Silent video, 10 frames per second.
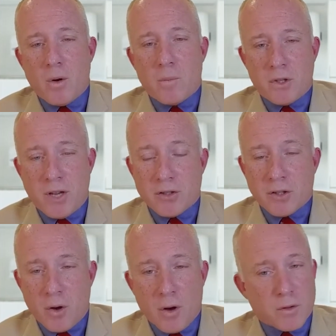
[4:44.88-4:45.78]

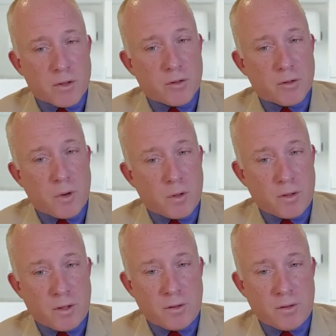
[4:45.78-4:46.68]
potentially over to
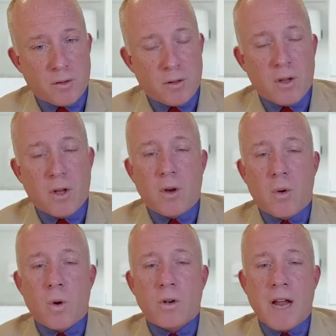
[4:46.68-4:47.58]
cirrhosis,
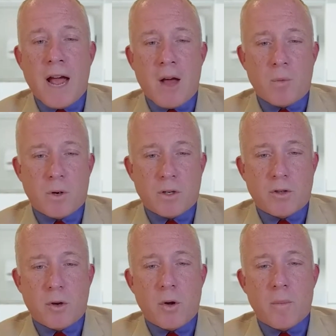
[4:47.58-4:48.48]
or downward
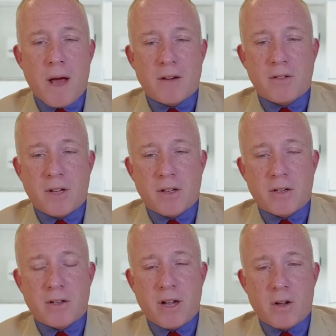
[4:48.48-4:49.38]
to
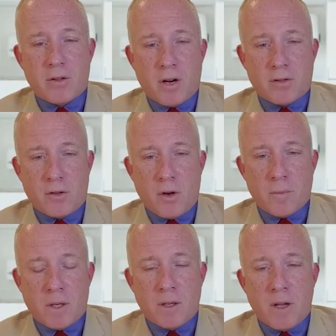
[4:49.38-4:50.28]
hepatocellular carcinoma.